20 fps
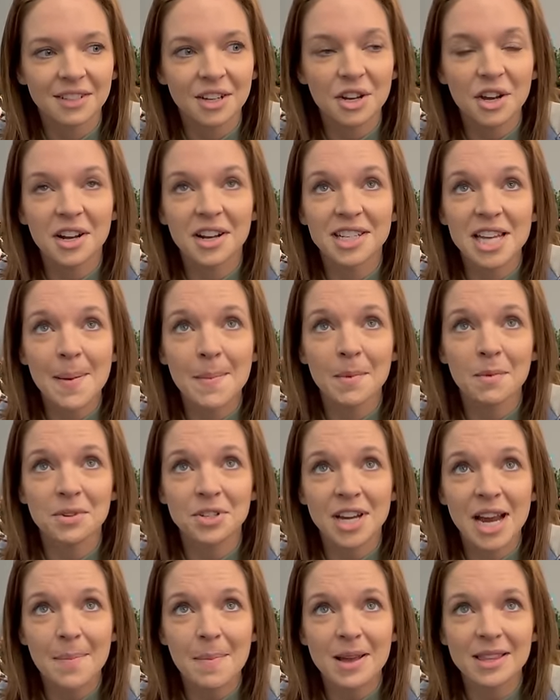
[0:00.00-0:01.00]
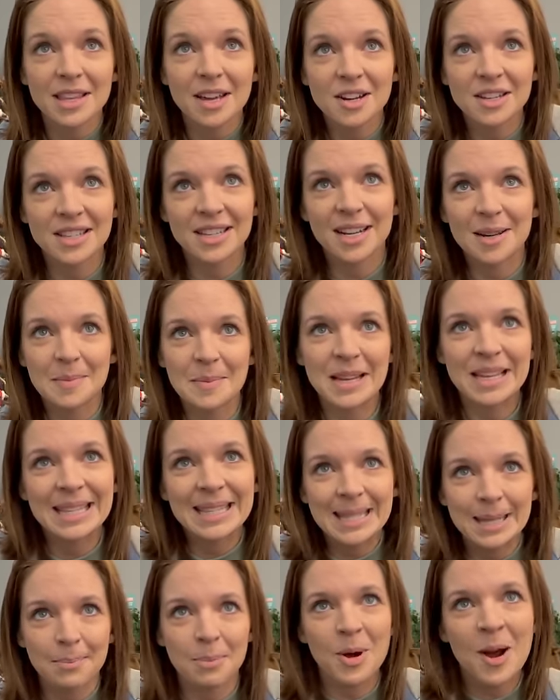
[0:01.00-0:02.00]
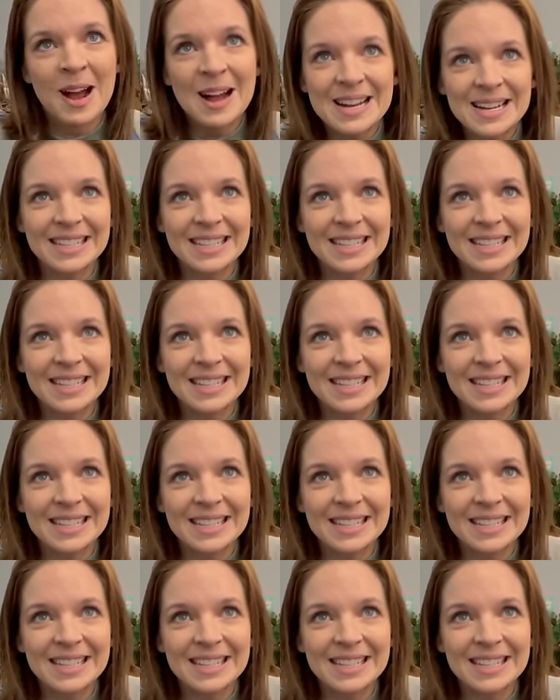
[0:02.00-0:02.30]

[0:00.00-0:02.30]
Are you going to tell me what you got back there? Is it going to be a surprise?